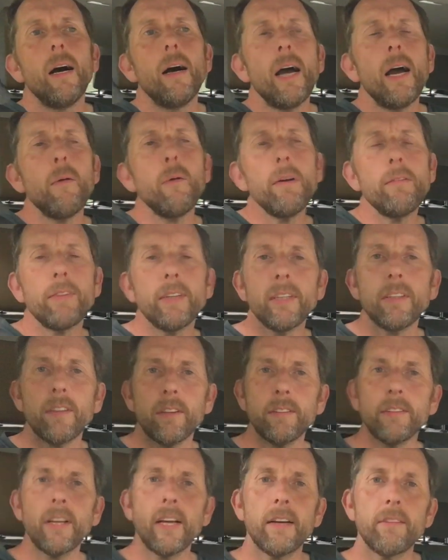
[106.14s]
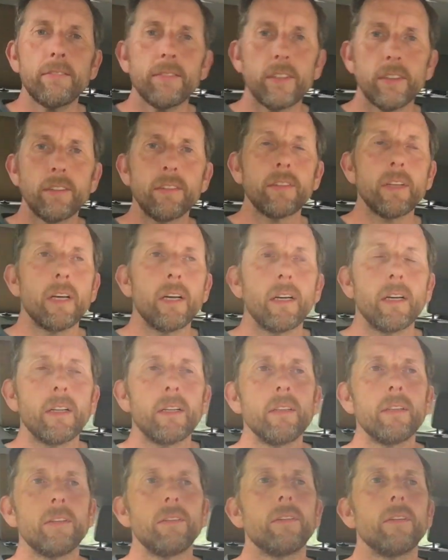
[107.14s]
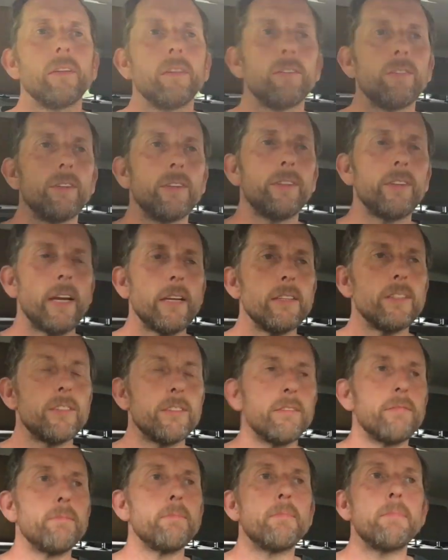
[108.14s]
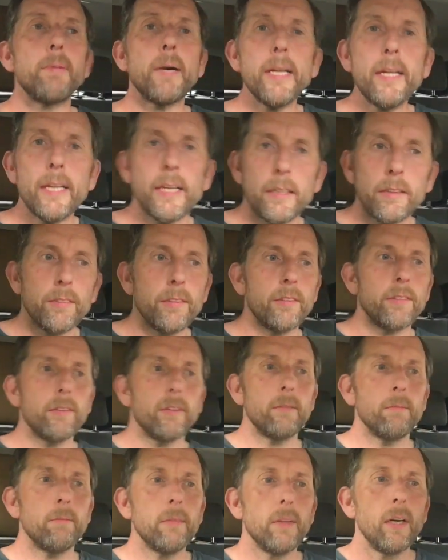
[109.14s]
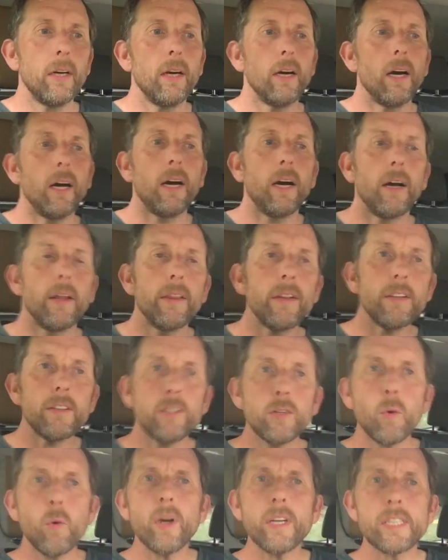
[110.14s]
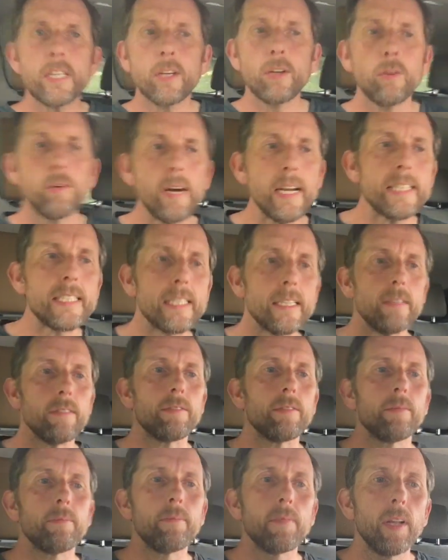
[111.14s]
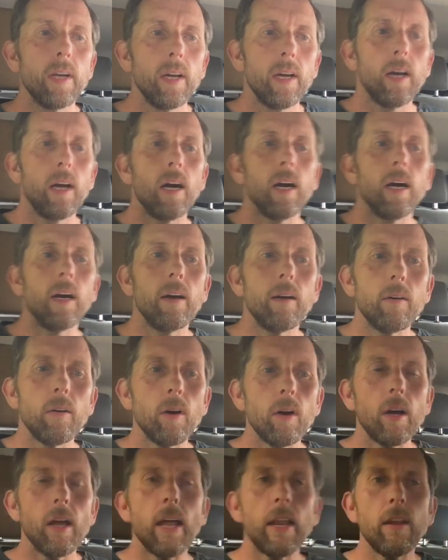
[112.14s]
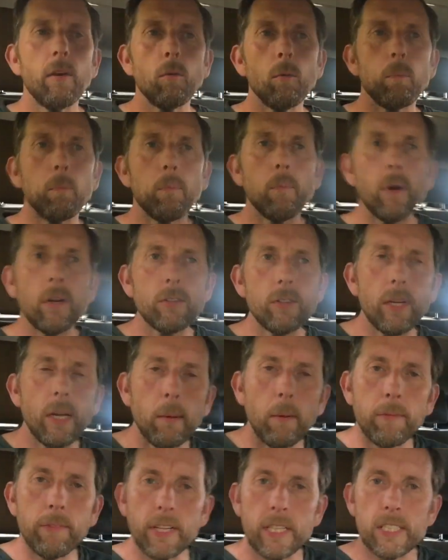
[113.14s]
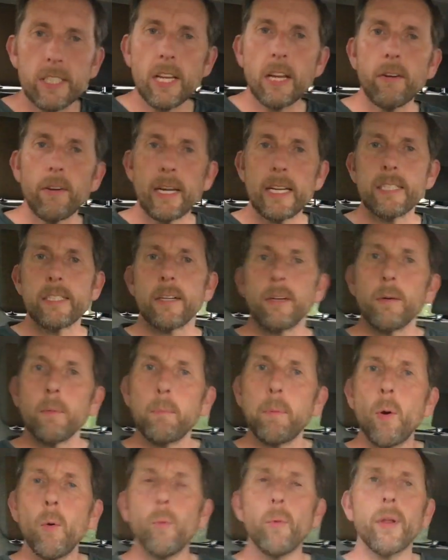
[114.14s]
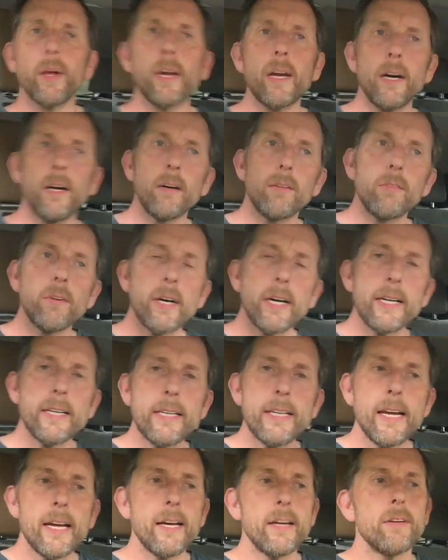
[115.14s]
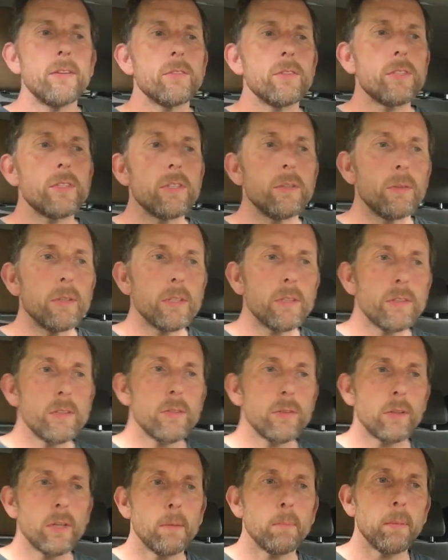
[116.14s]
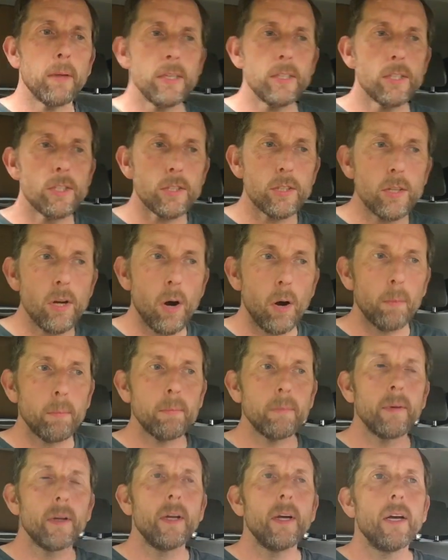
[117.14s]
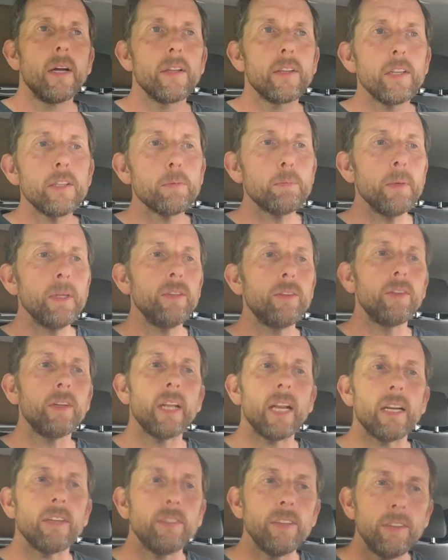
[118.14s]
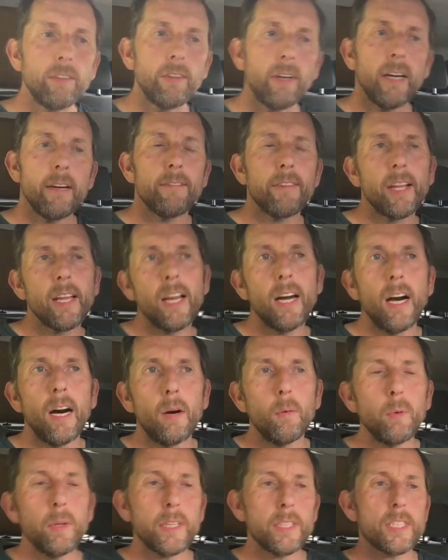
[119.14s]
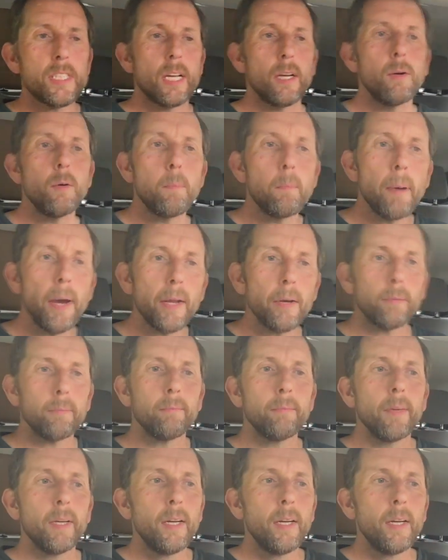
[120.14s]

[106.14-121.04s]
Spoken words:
However, it does have this regenerative braking system that is quite aggressive, and it will, as you come off the accelerator, it will pull the car right down to a complete stop. This means you can actually drive the car with a single pedal.